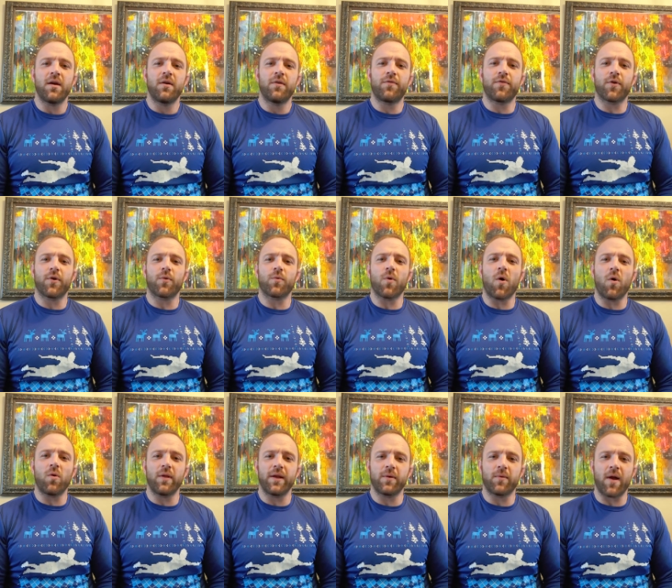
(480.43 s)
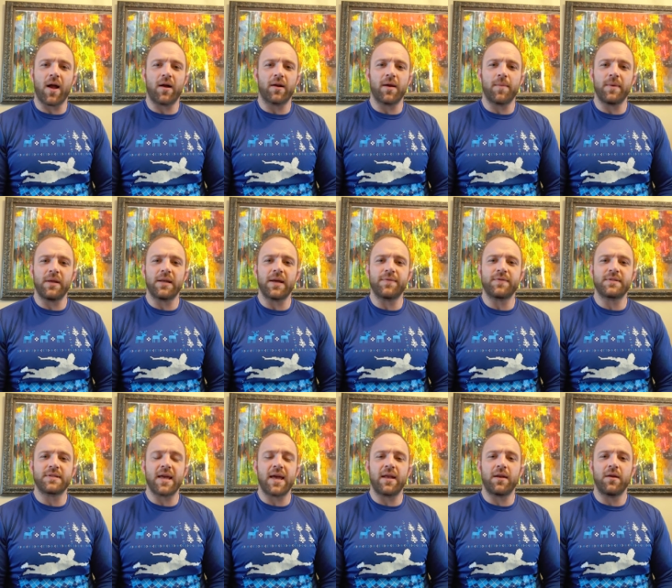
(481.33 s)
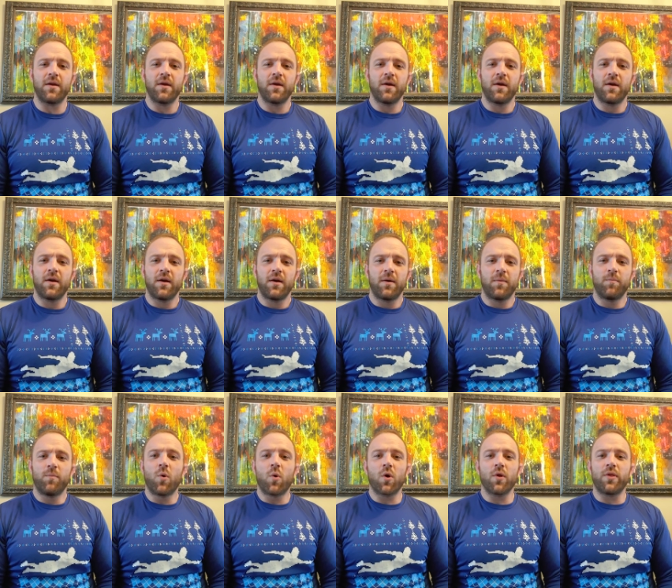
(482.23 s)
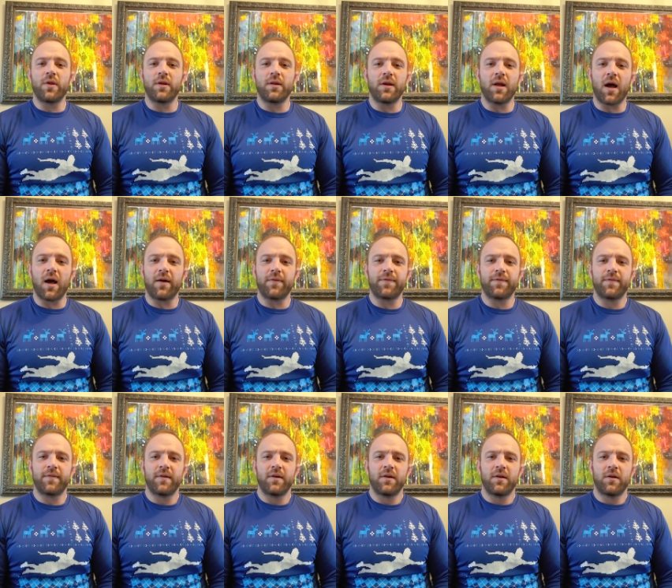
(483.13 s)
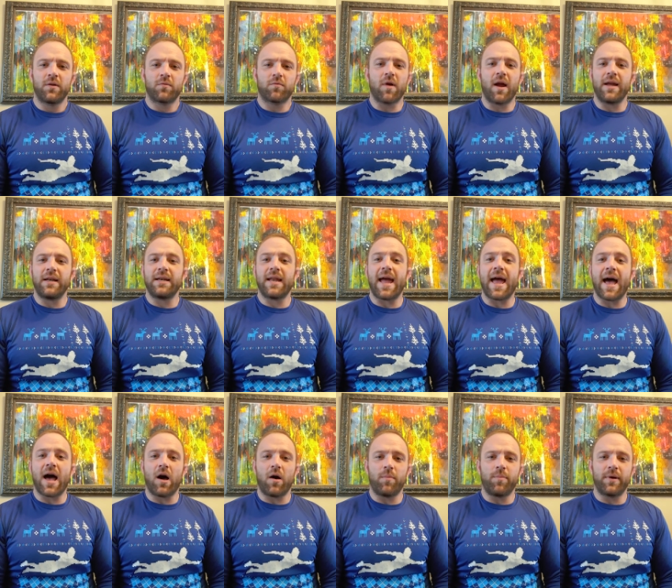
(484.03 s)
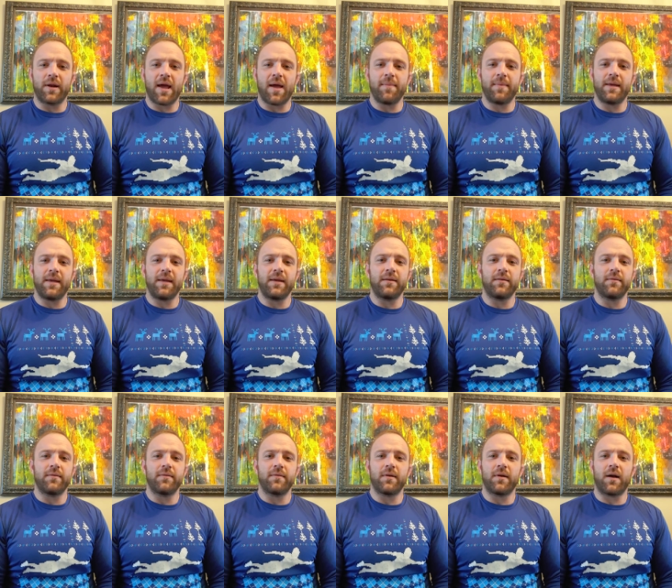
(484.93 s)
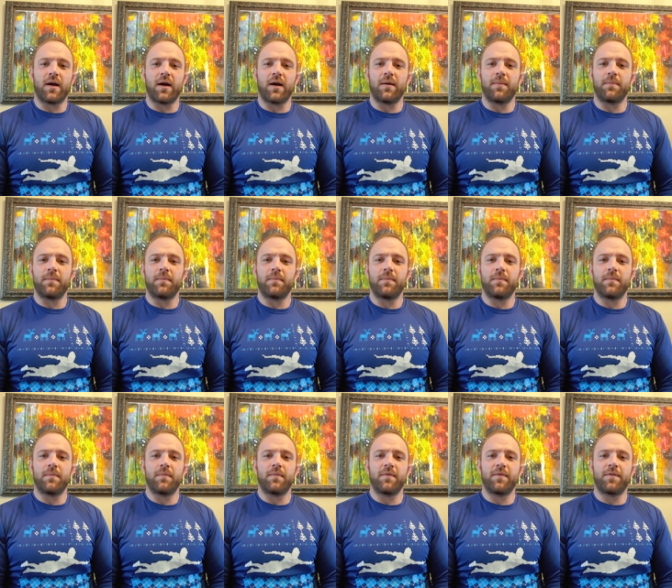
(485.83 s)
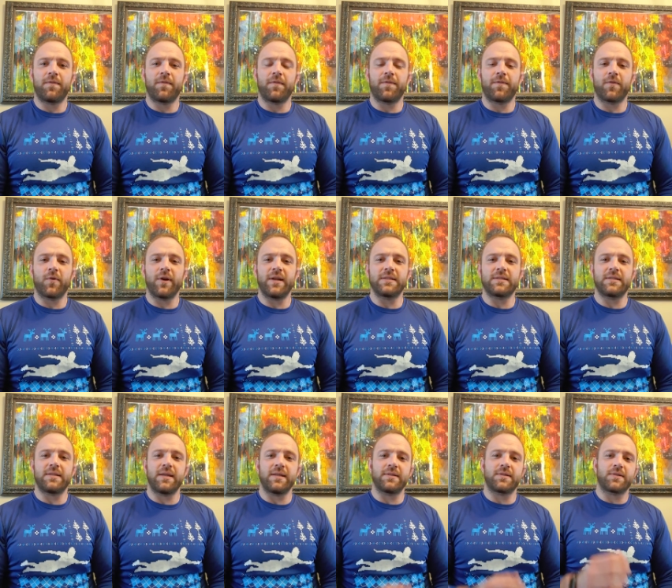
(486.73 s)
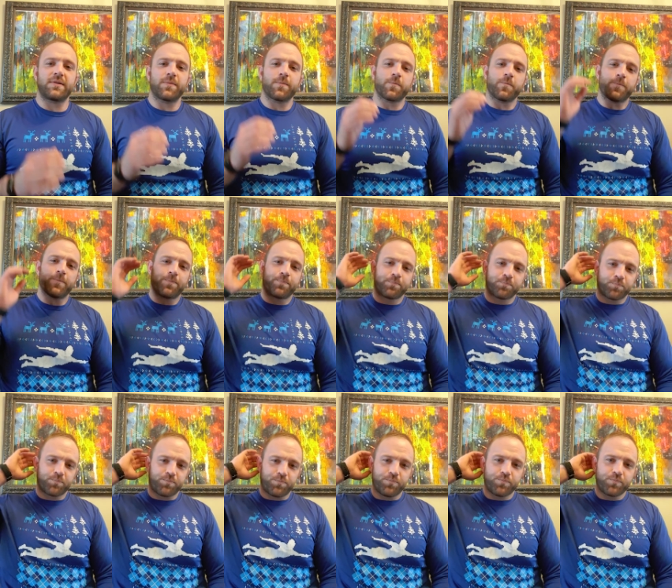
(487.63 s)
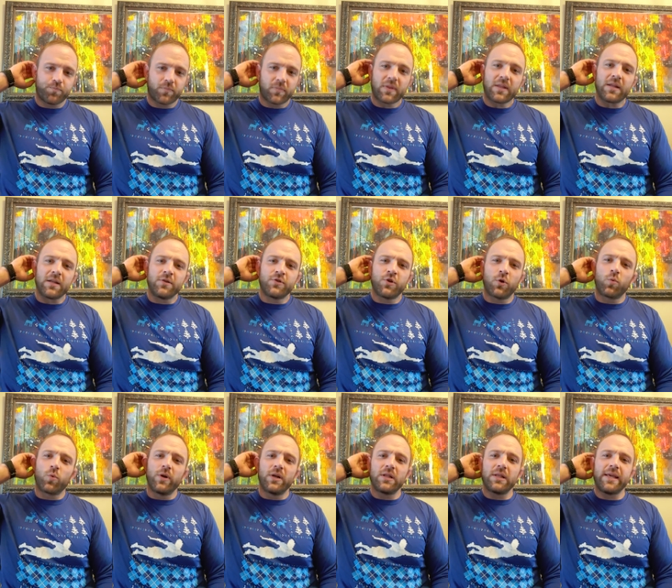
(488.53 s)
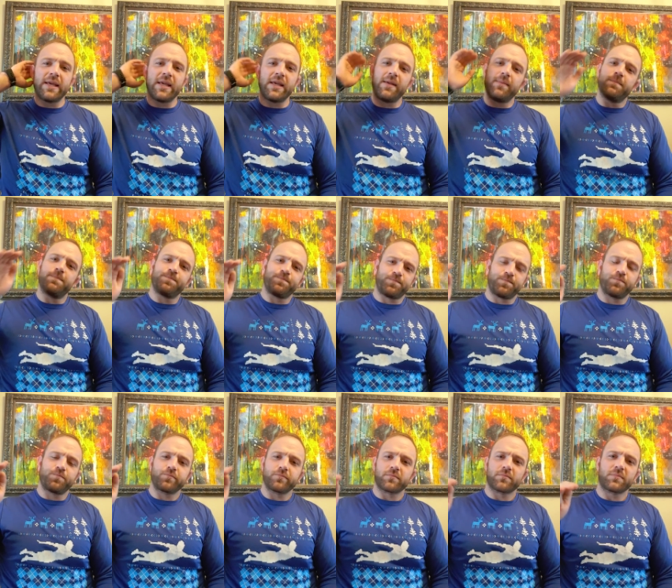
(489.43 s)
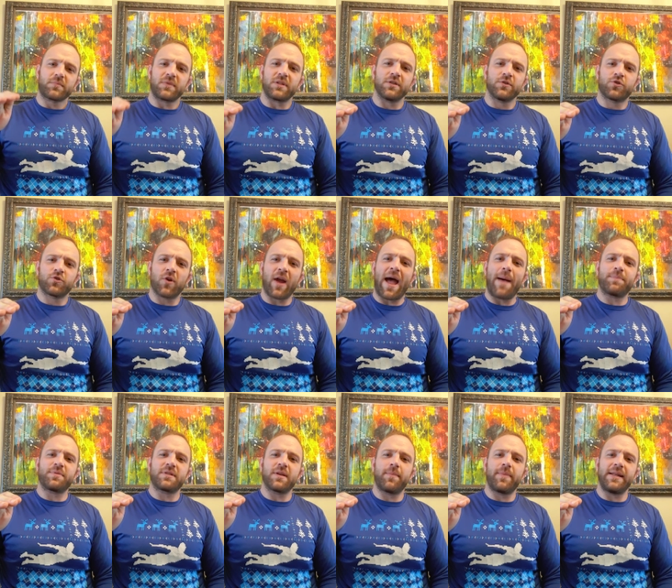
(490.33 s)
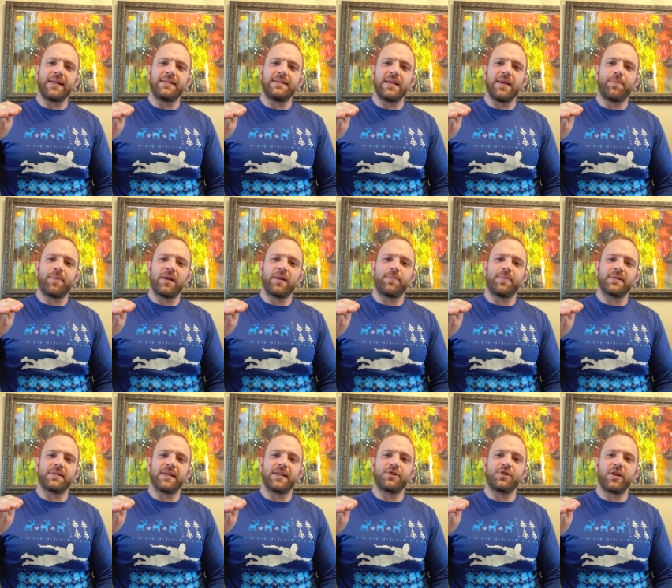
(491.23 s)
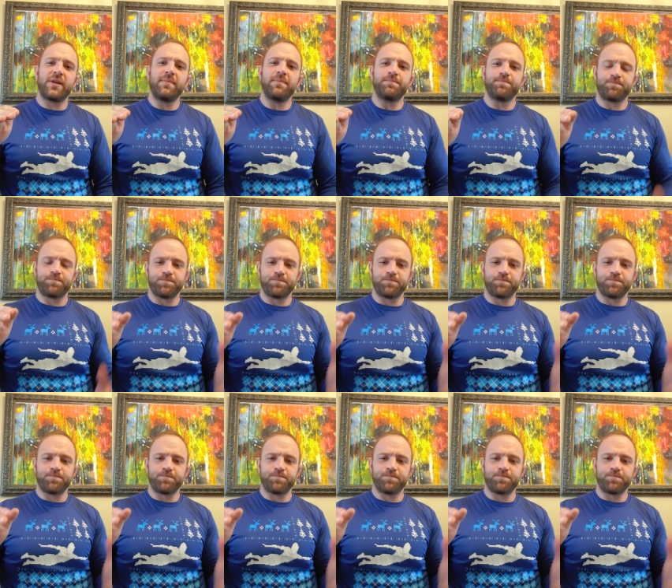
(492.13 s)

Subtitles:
for a rolling round. I mean, I've said more than enough right now, but I mean, for instance, to really trap somebody deep in a position,